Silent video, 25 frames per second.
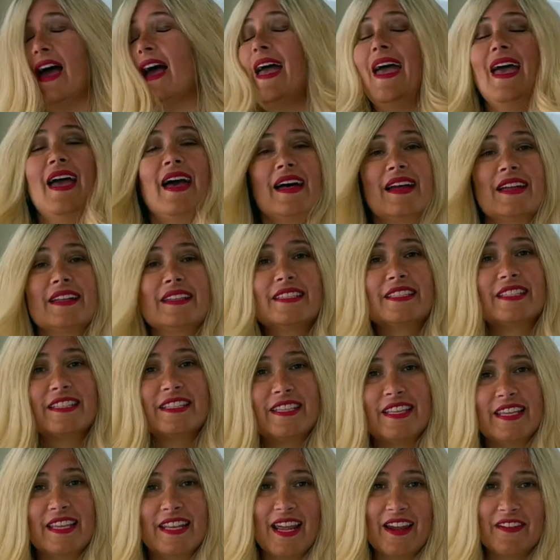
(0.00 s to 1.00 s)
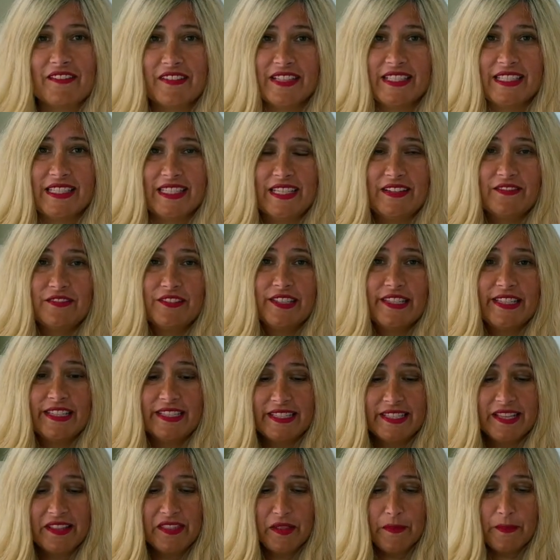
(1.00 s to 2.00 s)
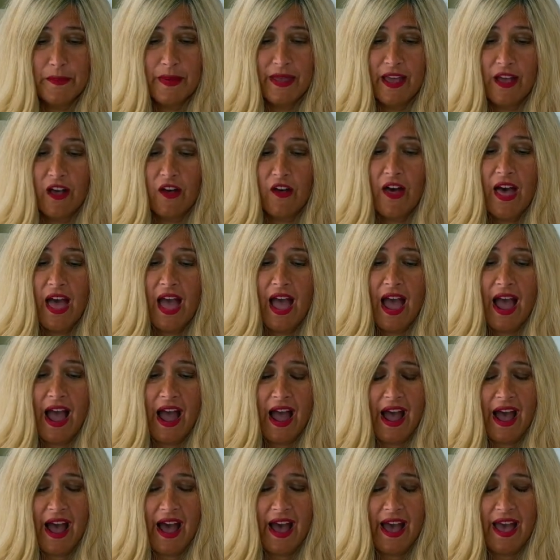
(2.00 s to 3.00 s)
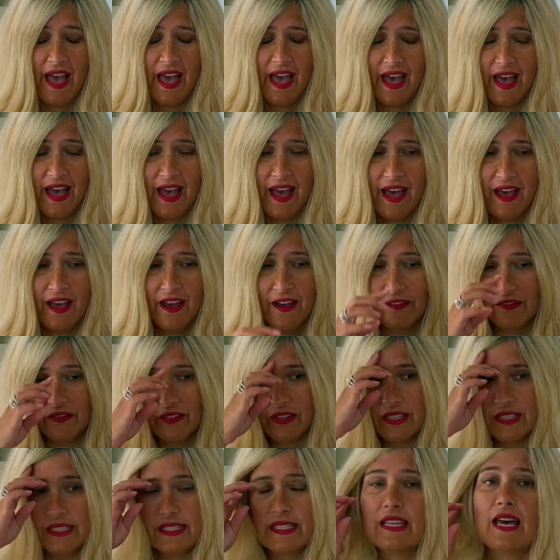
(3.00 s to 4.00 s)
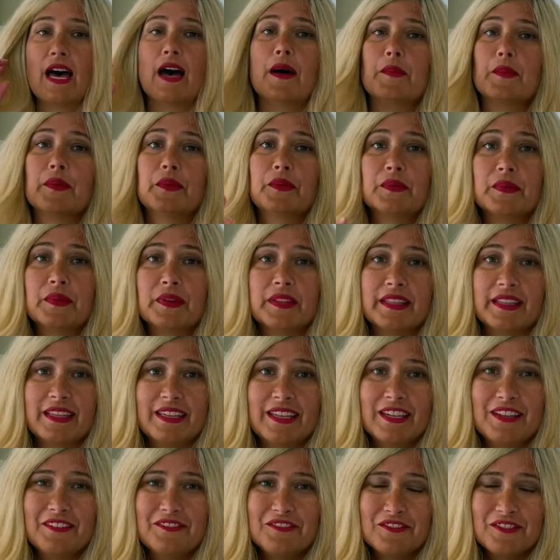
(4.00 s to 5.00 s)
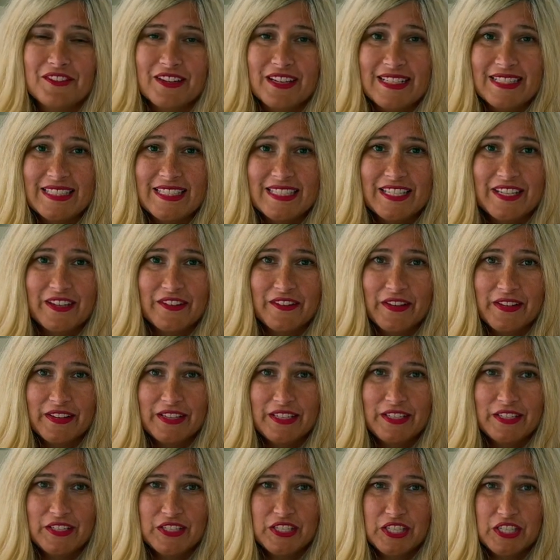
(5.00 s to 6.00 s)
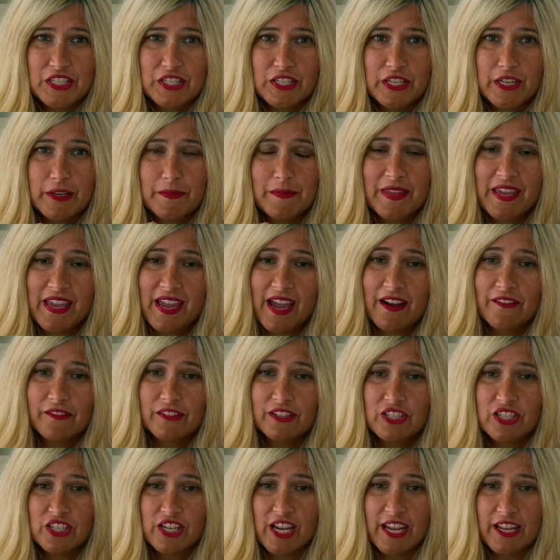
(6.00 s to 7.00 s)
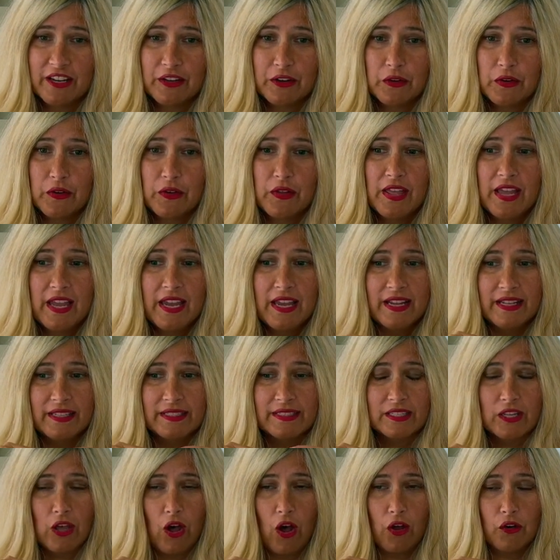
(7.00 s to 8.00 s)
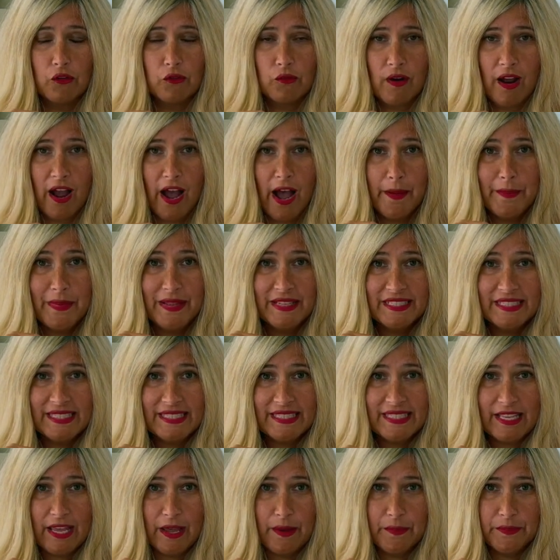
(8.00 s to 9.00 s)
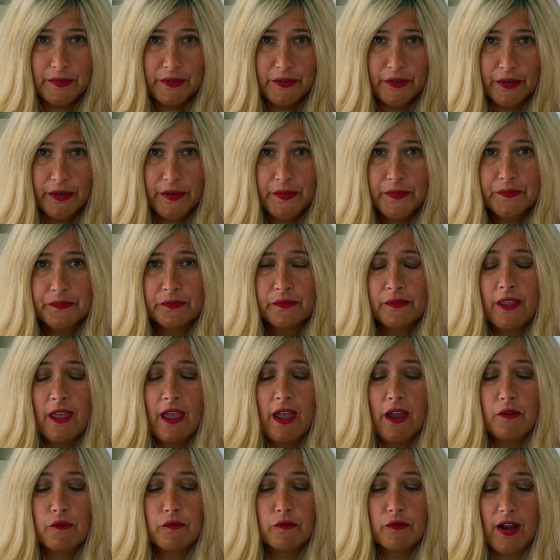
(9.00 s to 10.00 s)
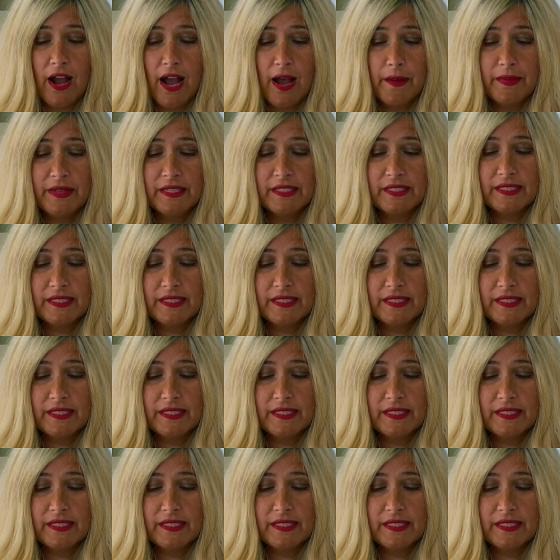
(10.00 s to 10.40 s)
And then I received this in the mail. I have some really good friends here on YouTube. They have a channel. It's It's called Rob and Sumner. Rob and